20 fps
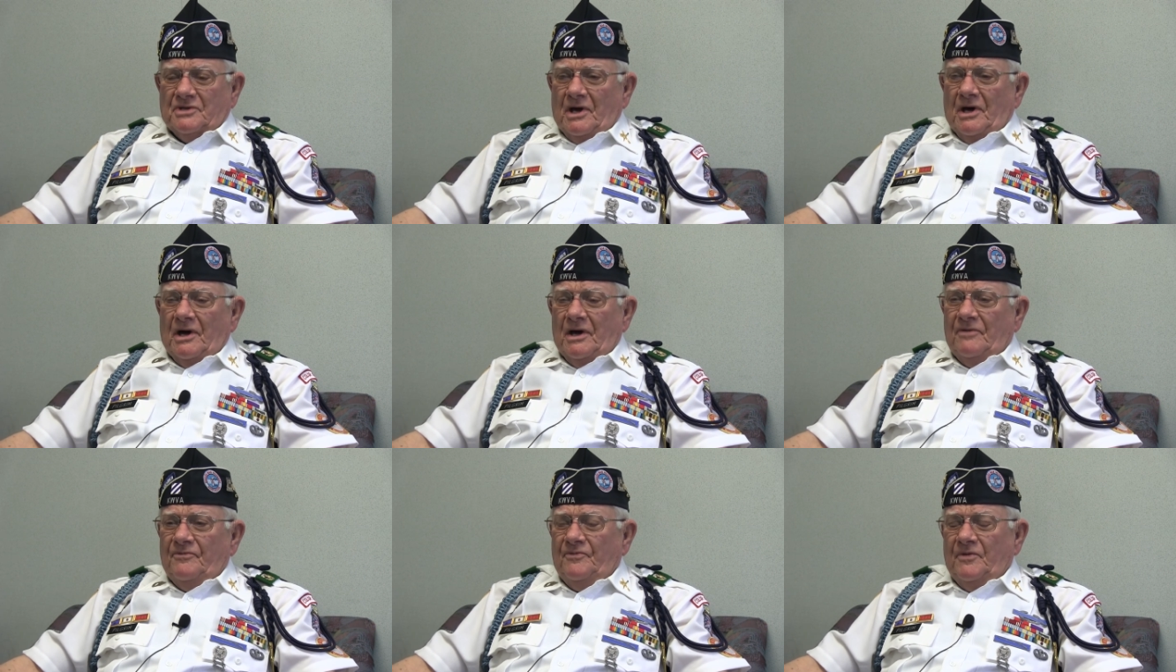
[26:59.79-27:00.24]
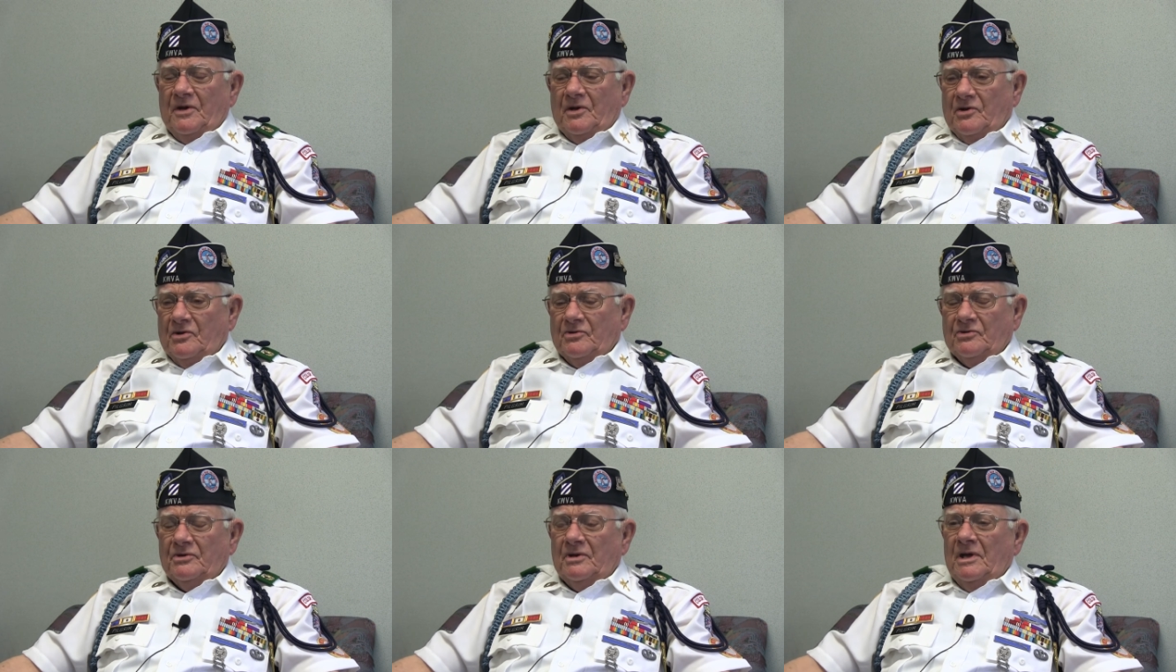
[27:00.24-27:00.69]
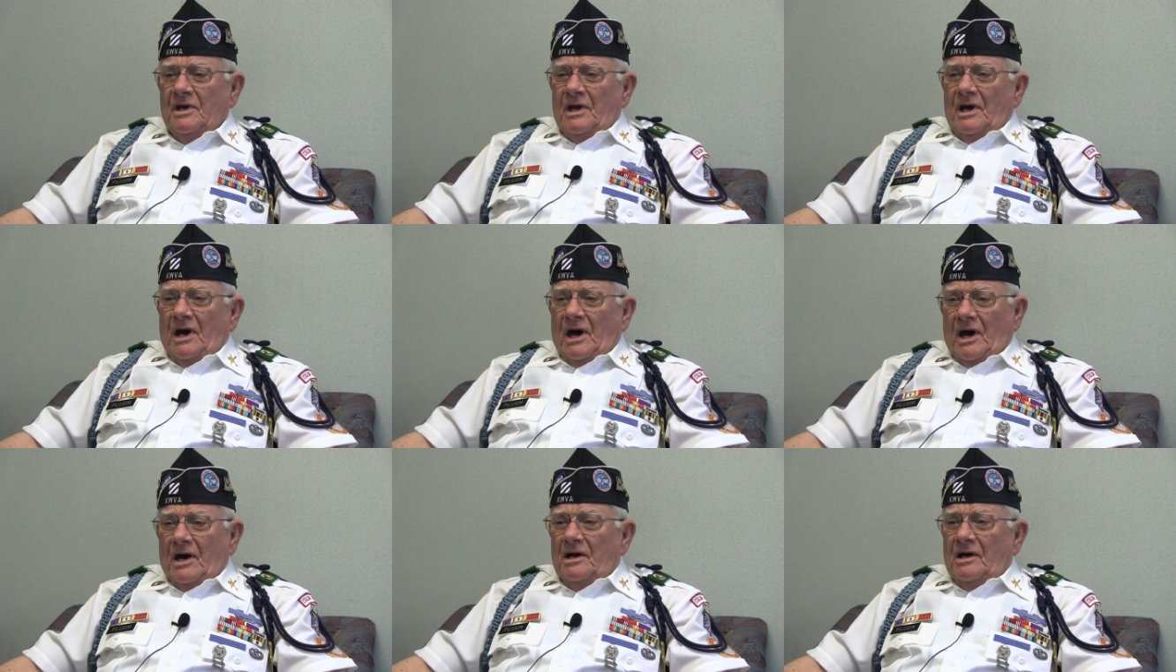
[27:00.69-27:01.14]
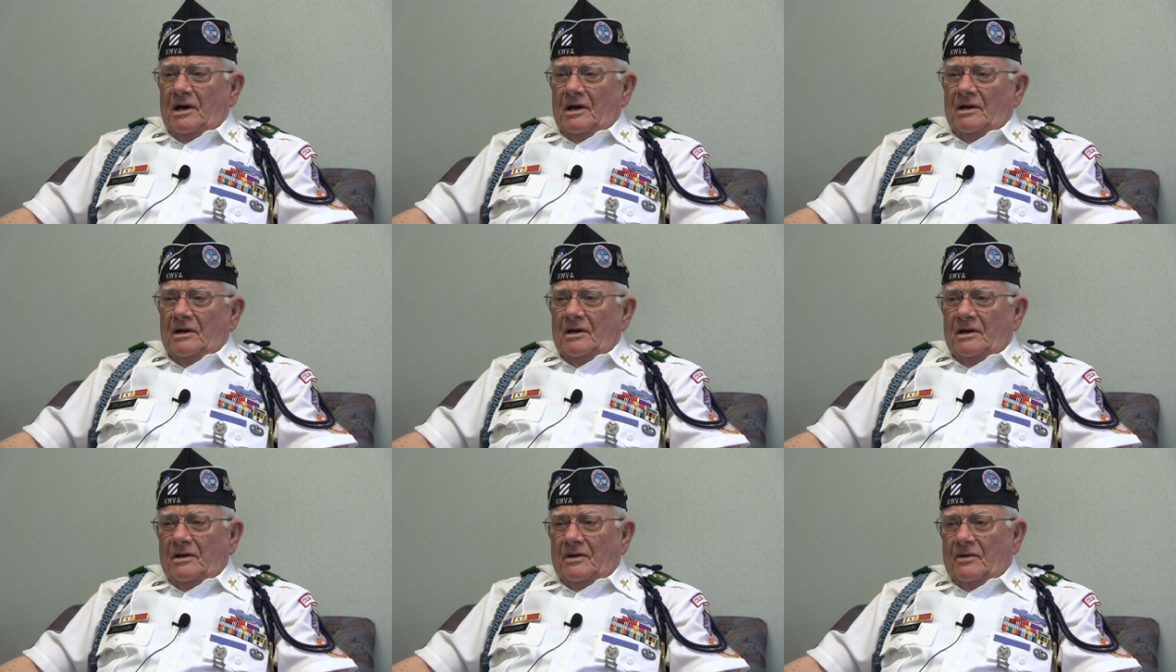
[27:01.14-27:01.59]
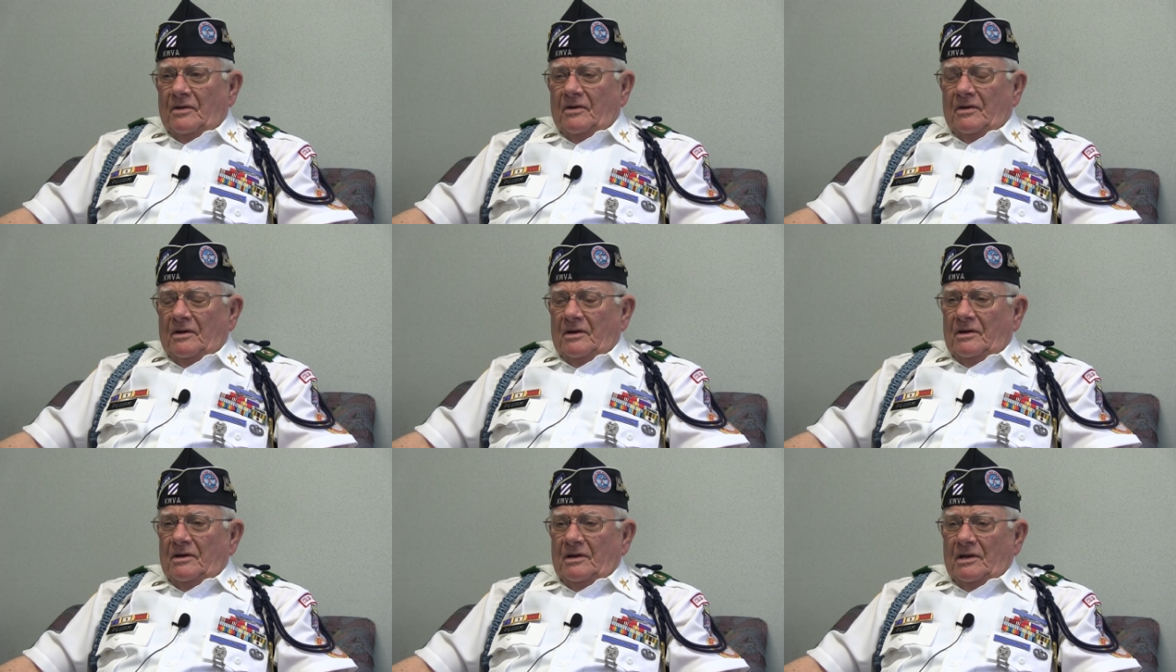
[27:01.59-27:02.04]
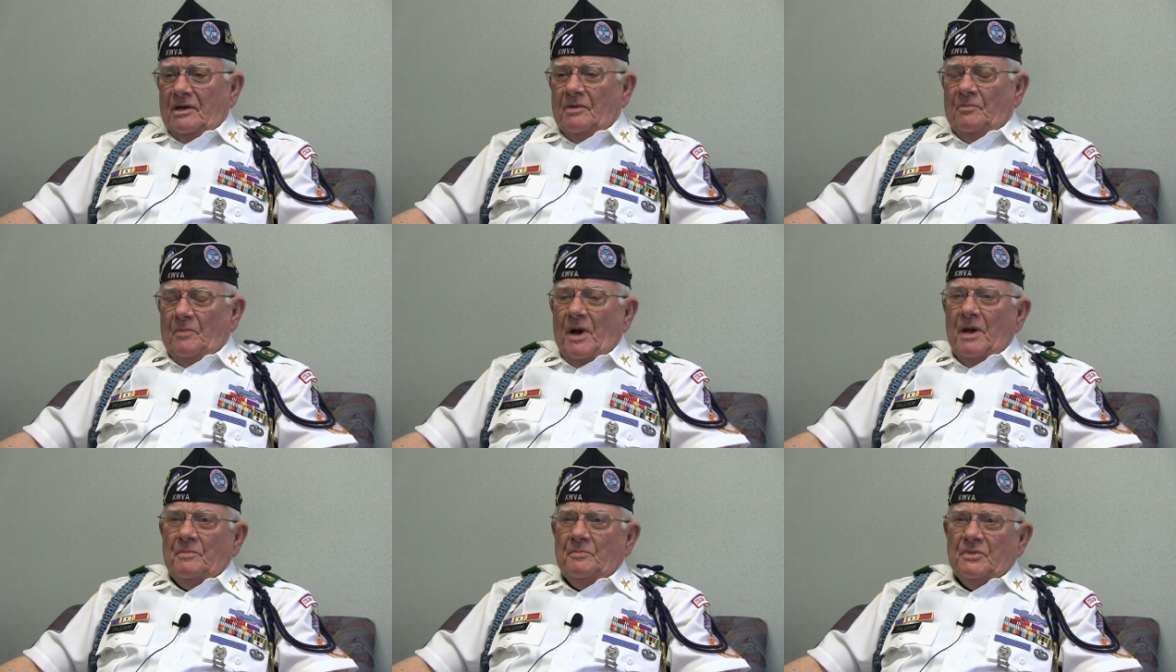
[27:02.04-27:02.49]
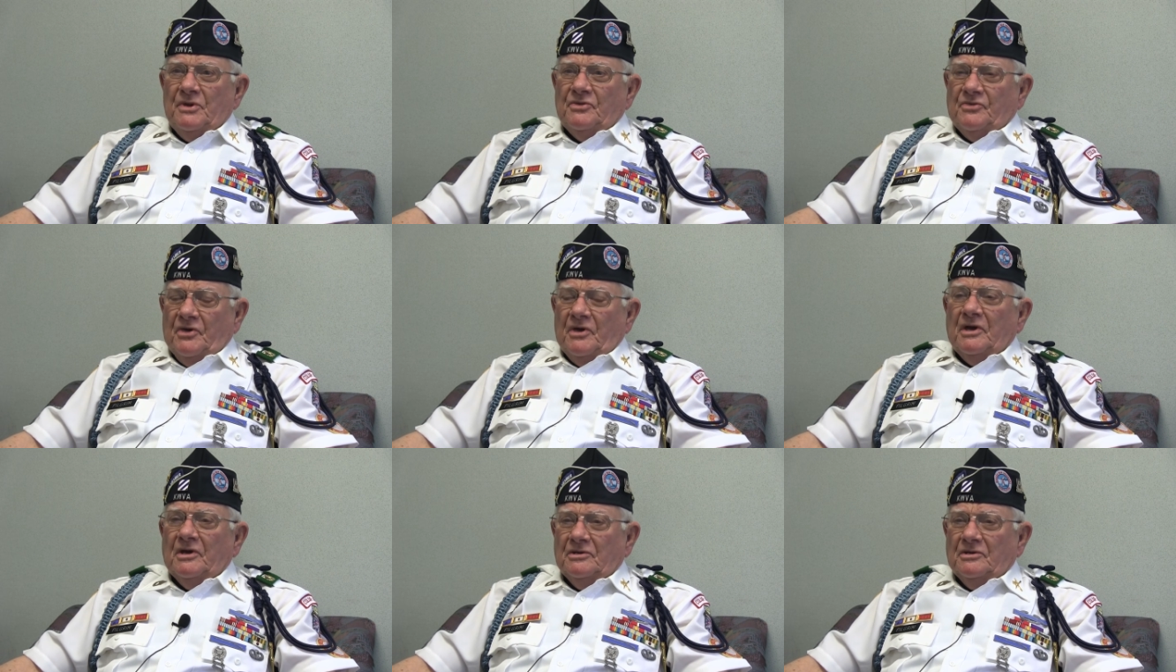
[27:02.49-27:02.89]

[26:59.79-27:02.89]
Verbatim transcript: Oh, I no. figured I, it might be the